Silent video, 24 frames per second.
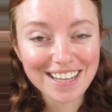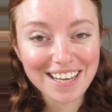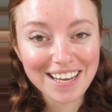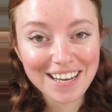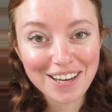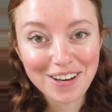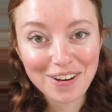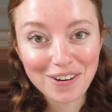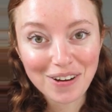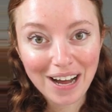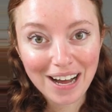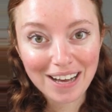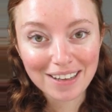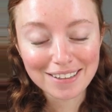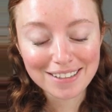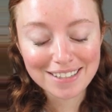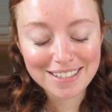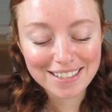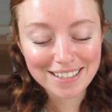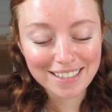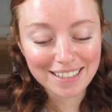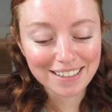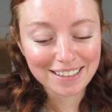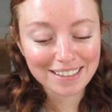Thank you,
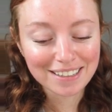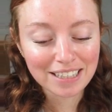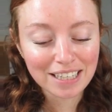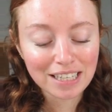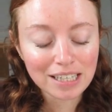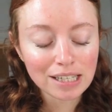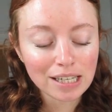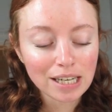Allison.